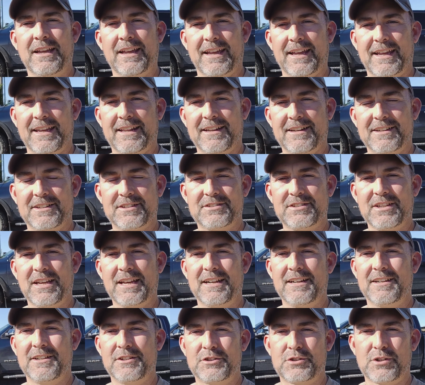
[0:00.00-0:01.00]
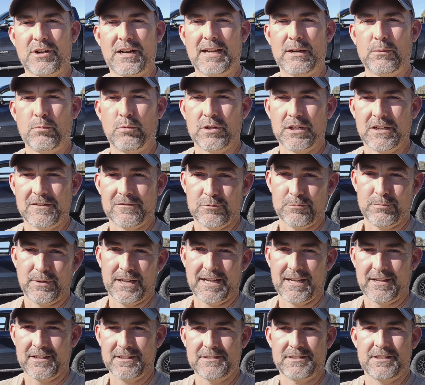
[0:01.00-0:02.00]
and I decided to try one of them
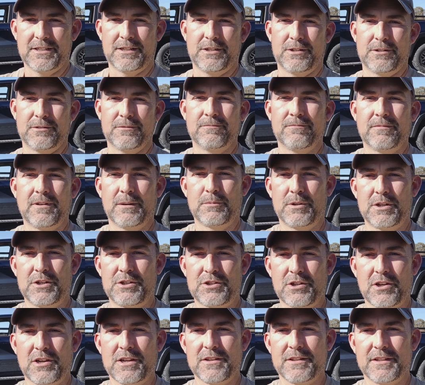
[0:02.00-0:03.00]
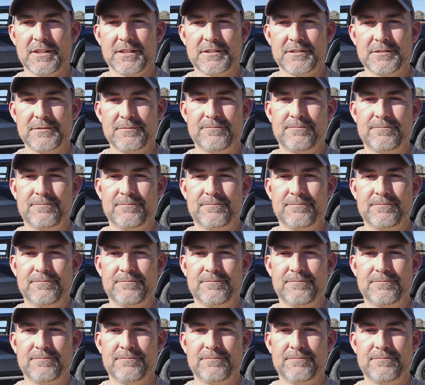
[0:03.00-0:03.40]
out. So I'm going to show you this.